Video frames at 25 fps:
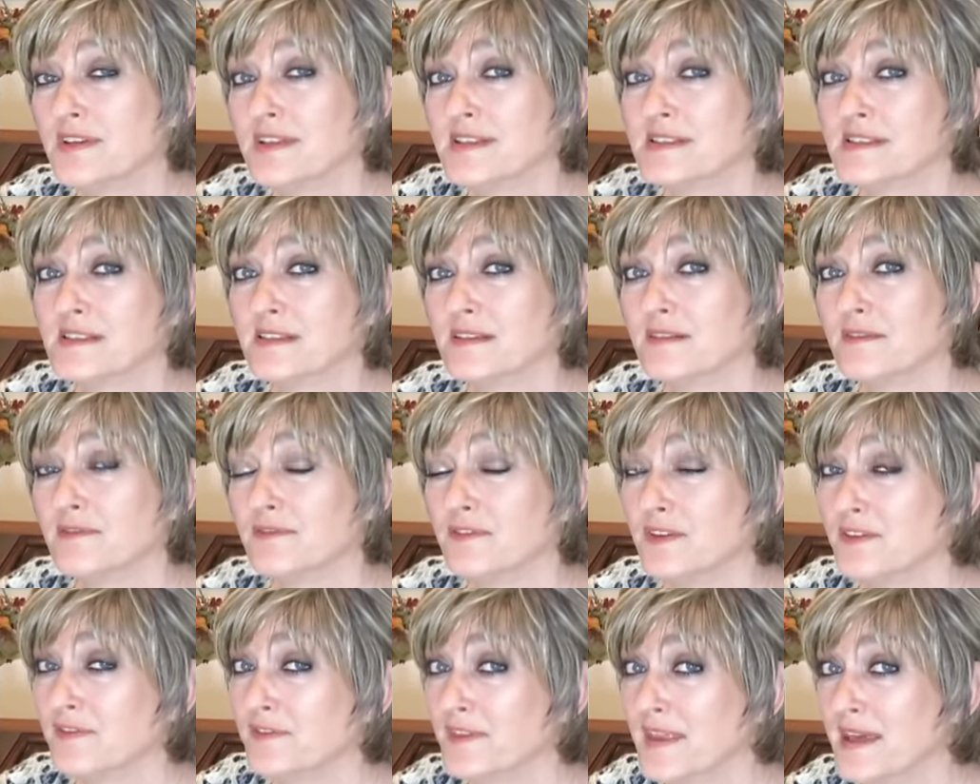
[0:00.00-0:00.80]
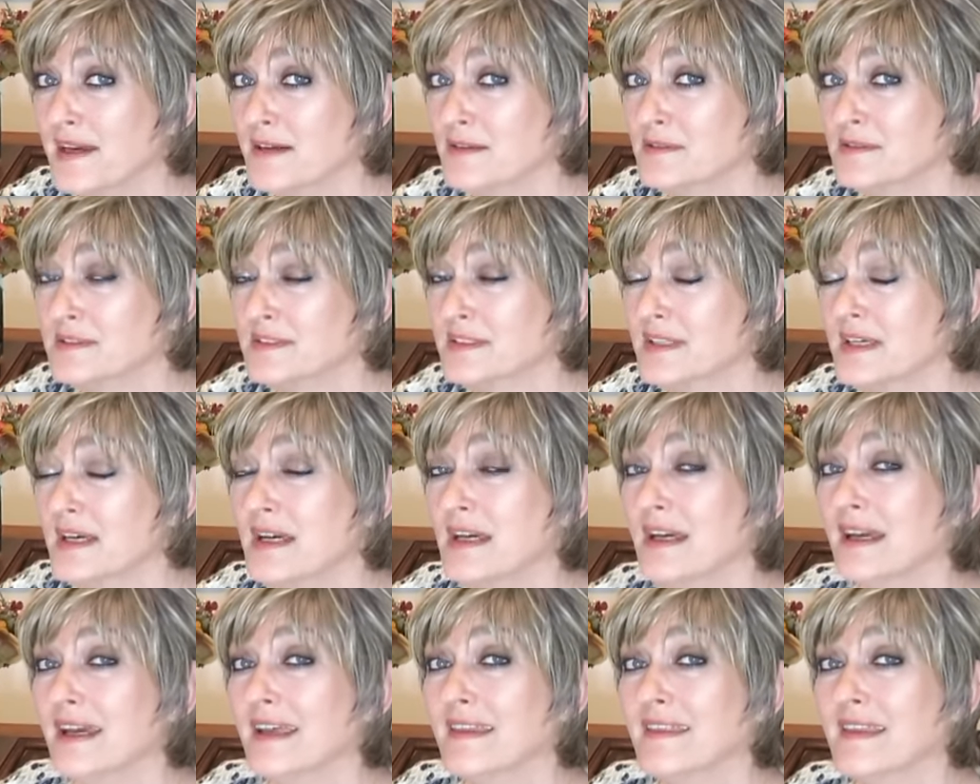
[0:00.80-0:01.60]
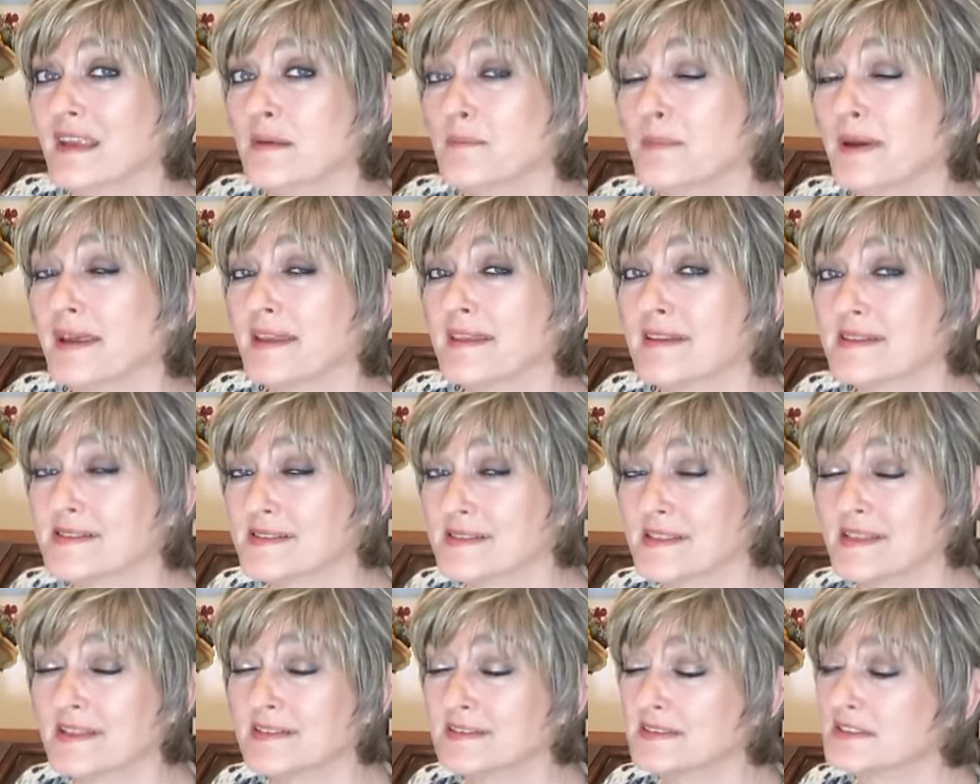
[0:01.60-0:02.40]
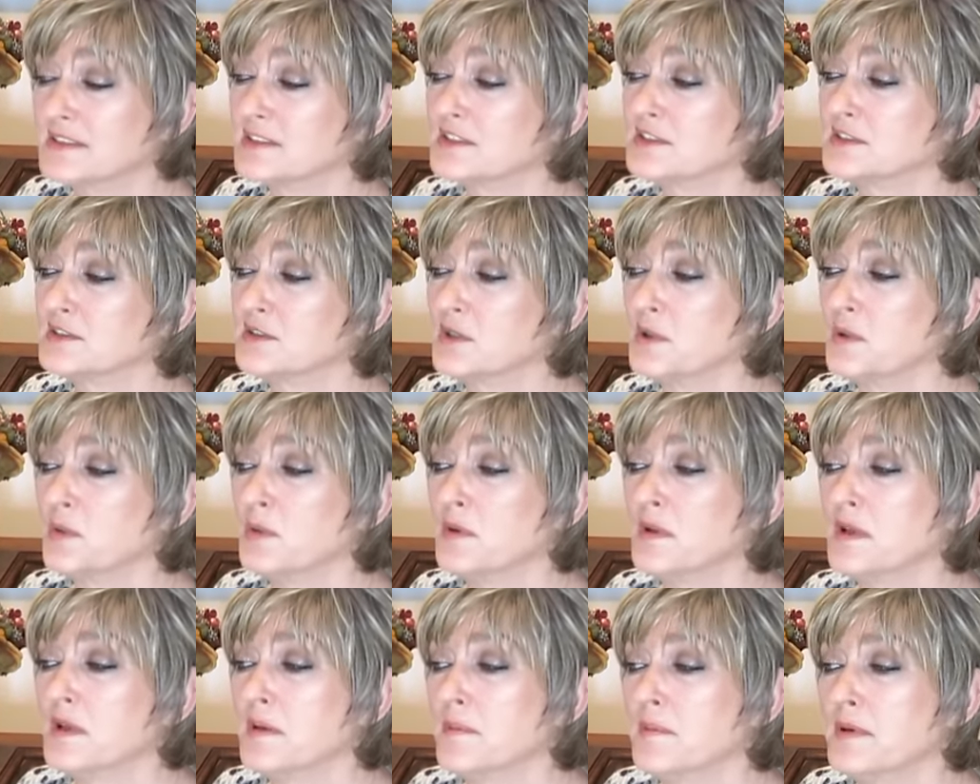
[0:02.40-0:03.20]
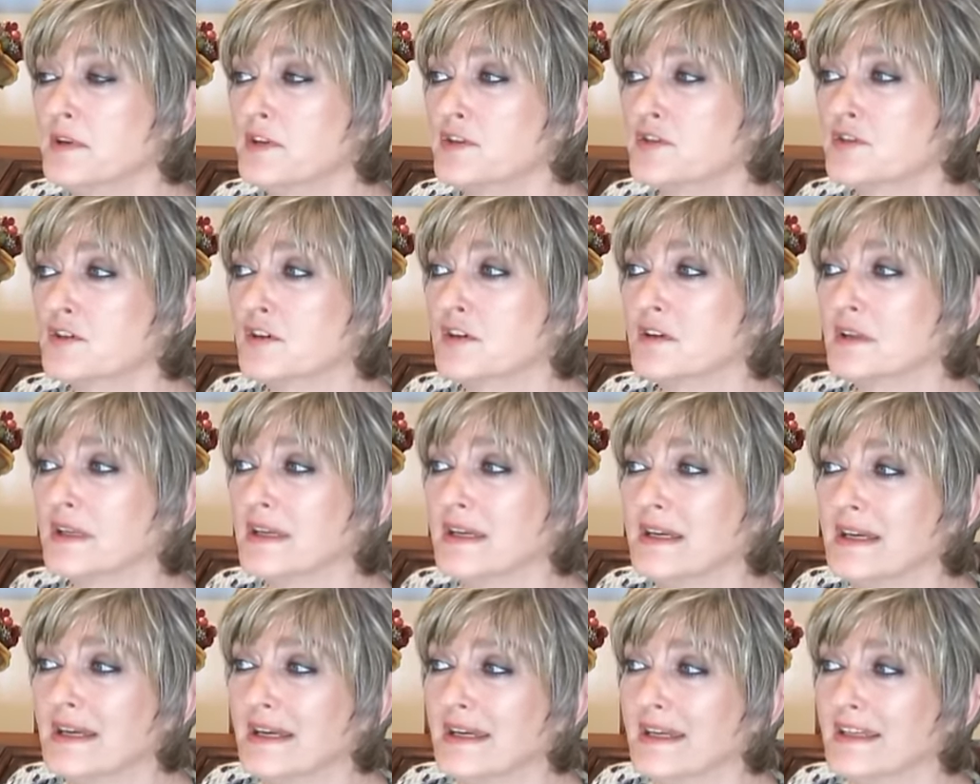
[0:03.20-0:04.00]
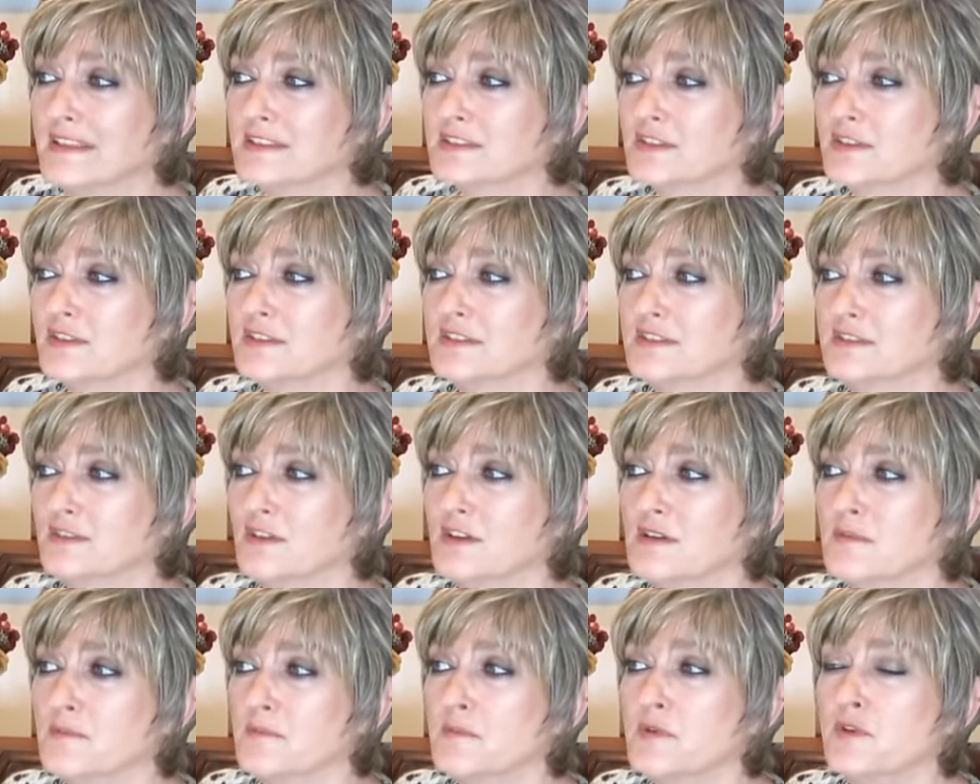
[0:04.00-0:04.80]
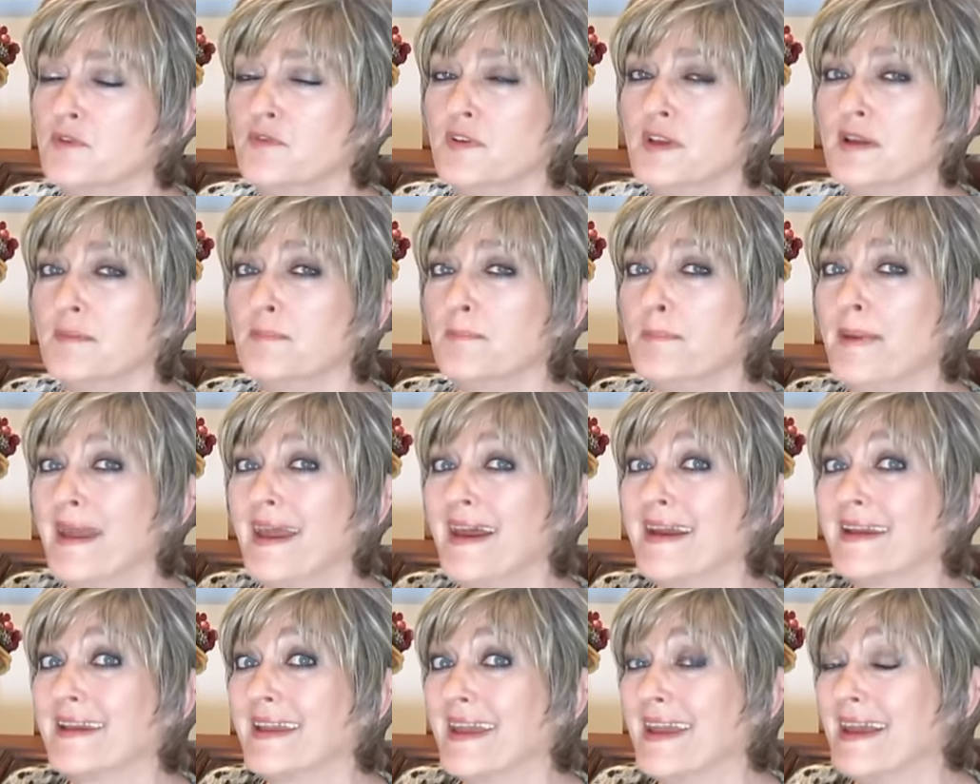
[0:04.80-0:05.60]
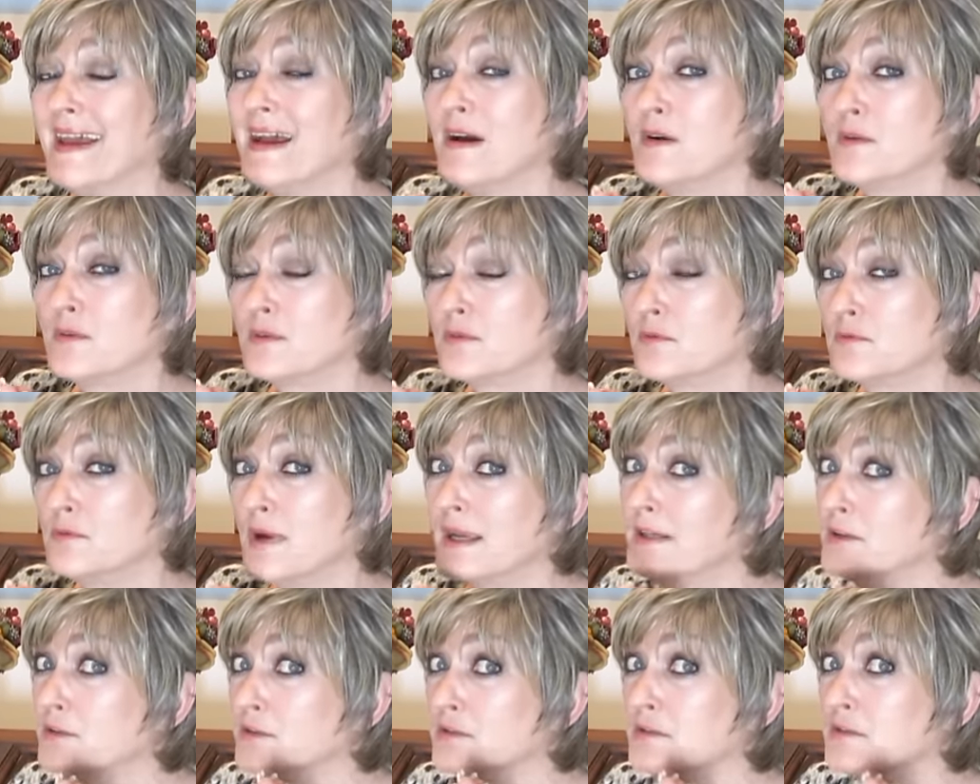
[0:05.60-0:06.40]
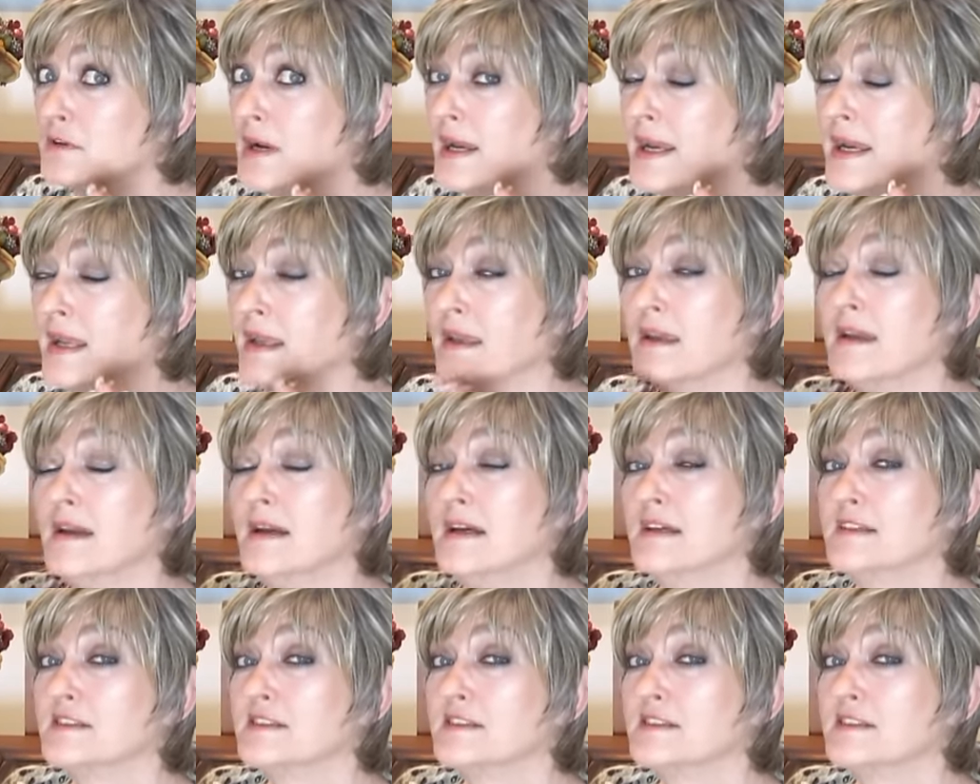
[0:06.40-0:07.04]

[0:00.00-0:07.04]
this fifth house. And then by the sixth, slowly but surely, it's going to start moving back out, retrograding.